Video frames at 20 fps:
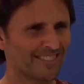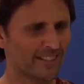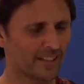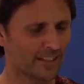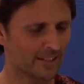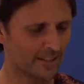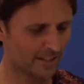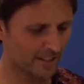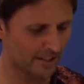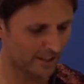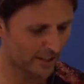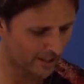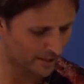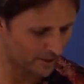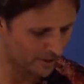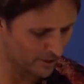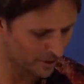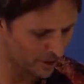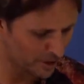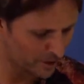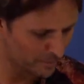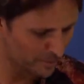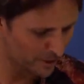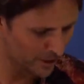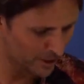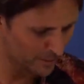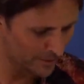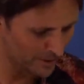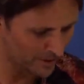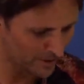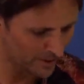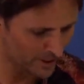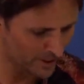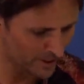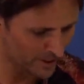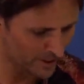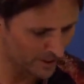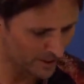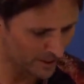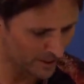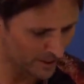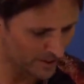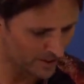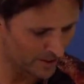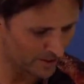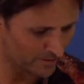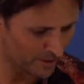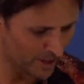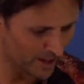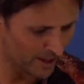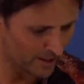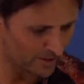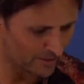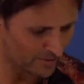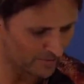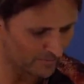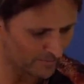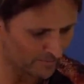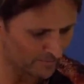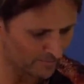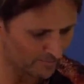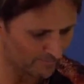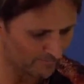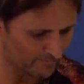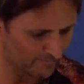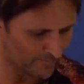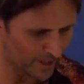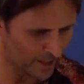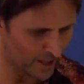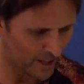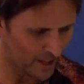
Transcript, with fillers: Yeah. Right? And the third primary thing is faith. Yeah.